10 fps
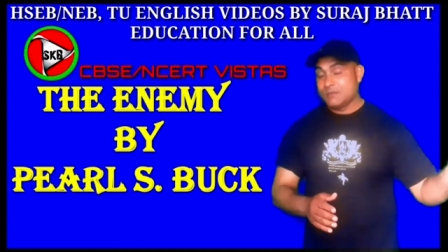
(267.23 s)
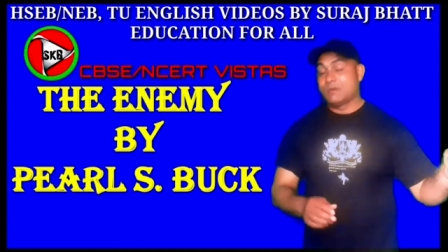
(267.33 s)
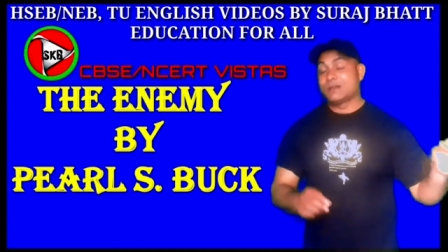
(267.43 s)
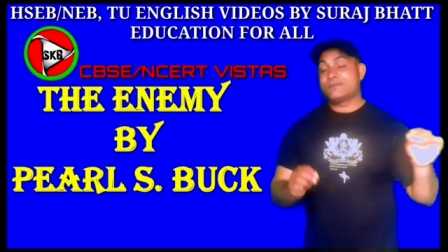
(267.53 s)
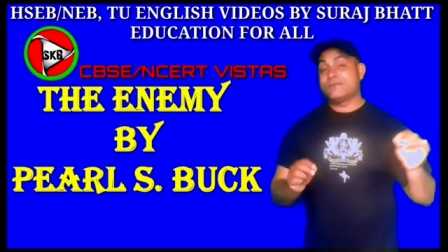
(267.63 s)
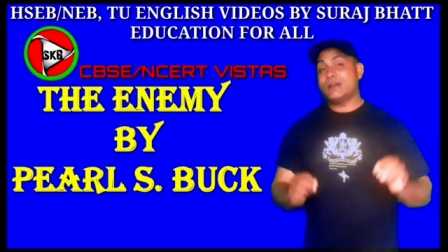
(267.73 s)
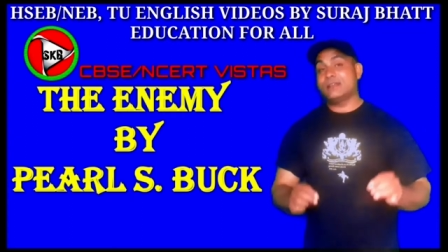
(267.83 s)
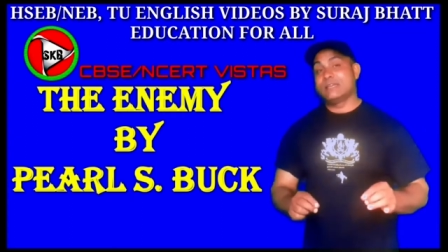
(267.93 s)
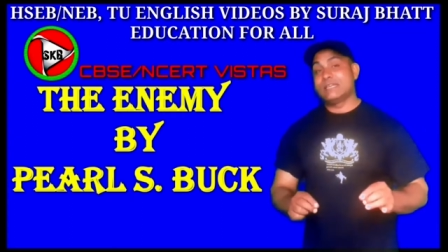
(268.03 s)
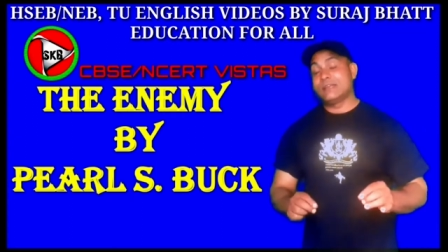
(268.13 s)
But
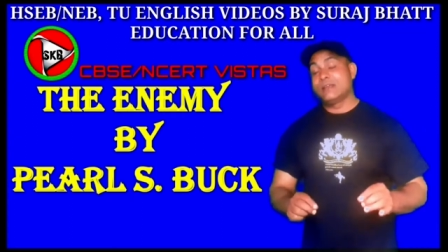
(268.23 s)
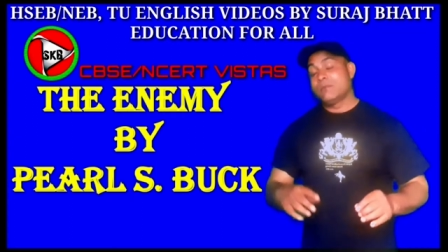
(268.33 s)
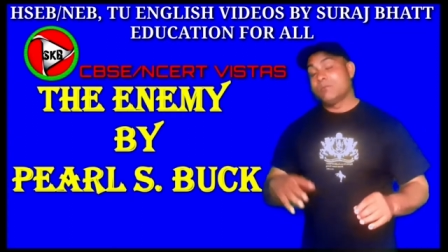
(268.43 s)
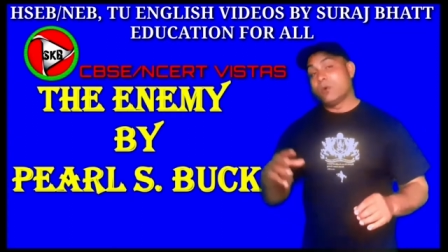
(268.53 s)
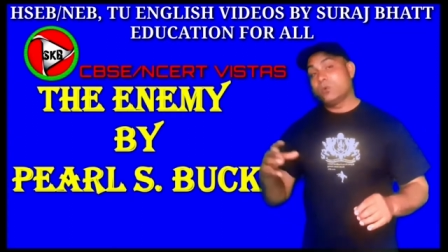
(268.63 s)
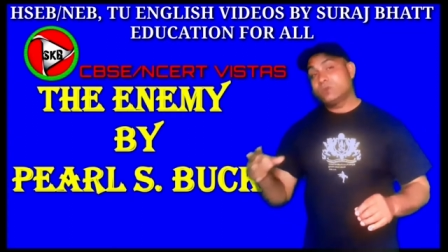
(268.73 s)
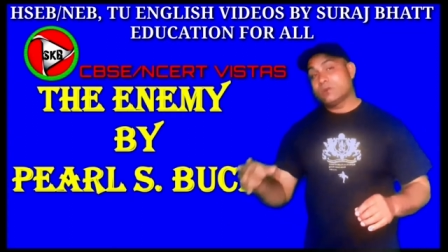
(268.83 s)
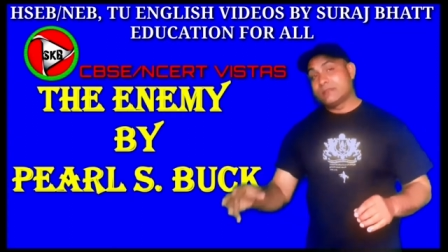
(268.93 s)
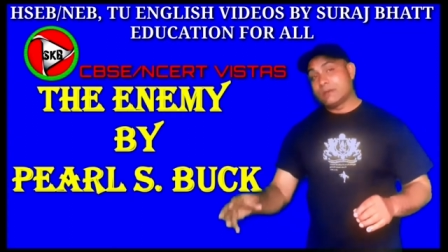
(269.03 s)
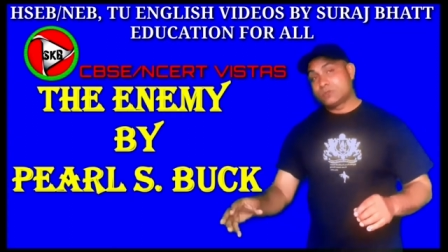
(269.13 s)
finally, both
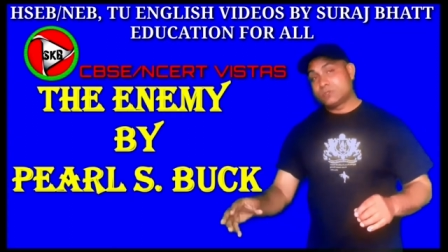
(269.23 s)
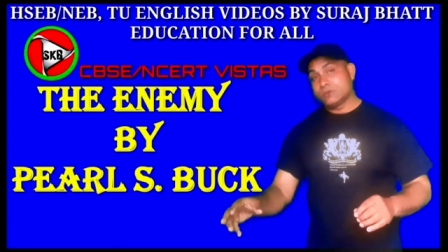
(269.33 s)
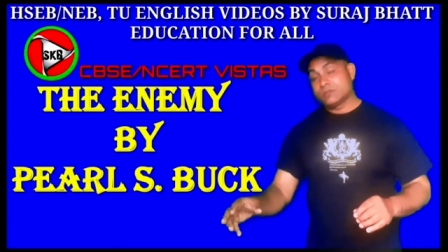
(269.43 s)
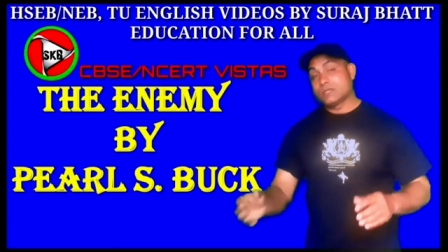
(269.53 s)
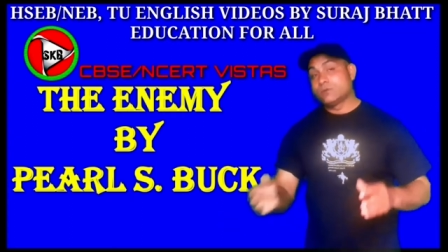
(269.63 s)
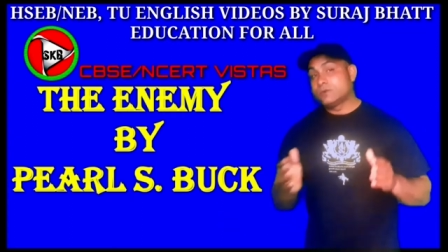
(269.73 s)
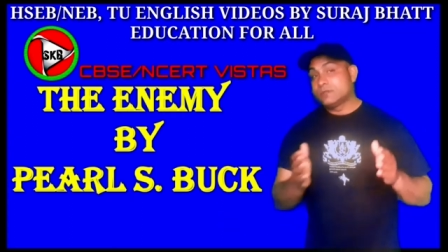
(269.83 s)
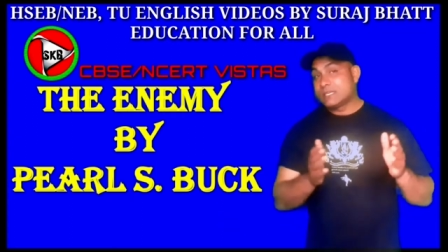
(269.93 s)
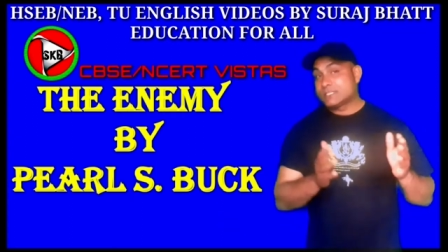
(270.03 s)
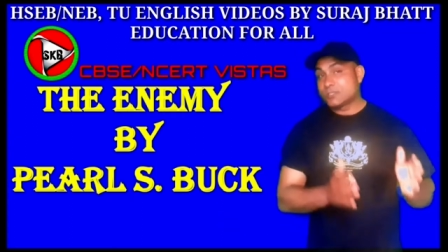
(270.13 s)
of them took the
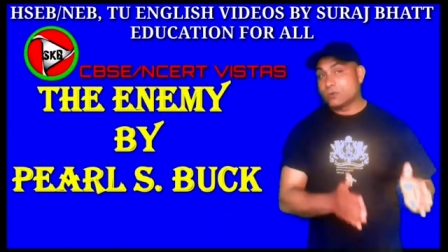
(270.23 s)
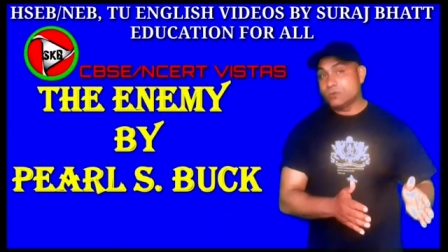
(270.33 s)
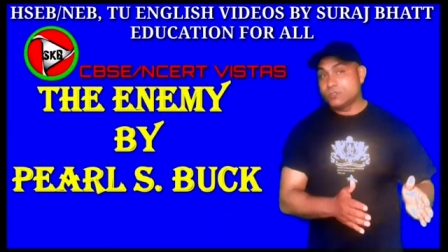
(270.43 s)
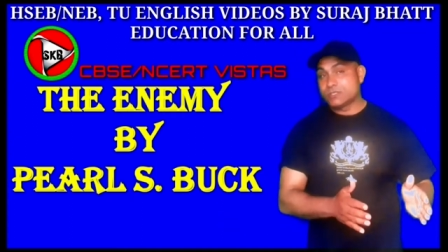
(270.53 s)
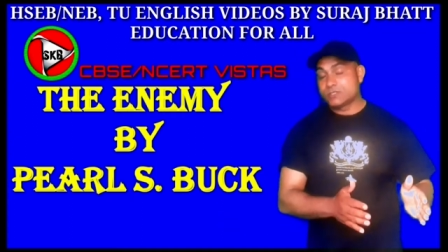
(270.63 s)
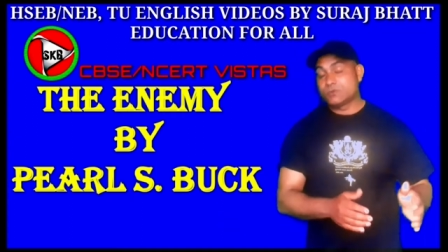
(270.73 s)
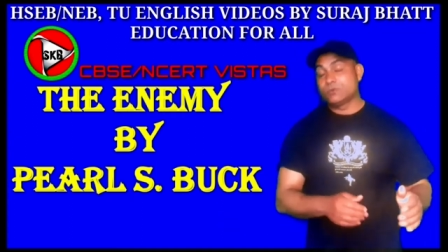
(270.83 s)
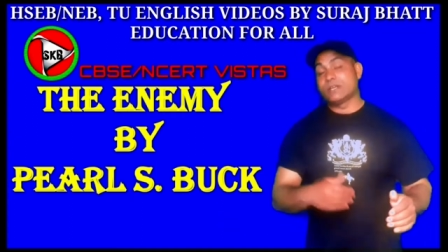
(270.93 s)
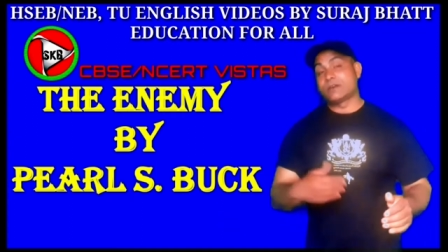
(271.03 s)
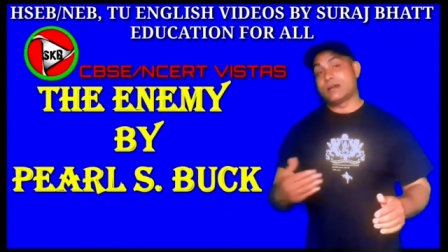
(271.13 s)
wounded soldier
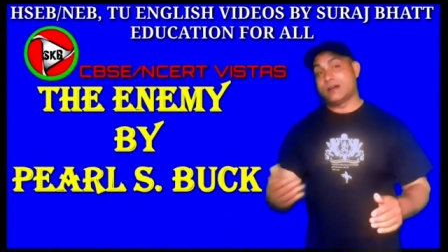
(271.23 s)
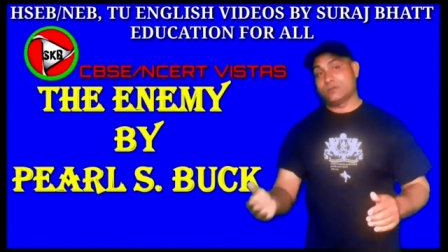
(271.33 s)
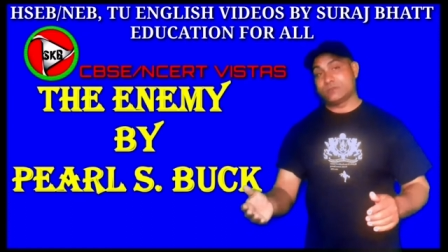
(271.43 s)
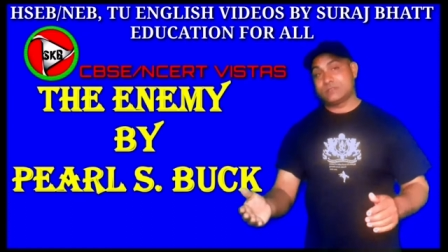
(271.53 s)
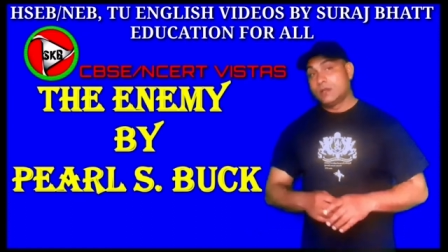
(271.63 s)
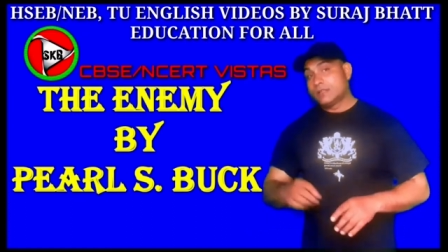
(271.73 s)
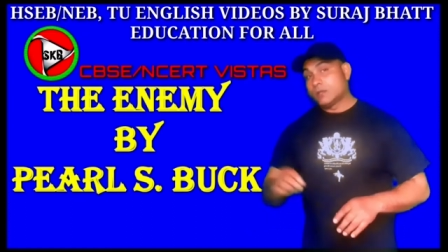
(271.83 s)
to their house.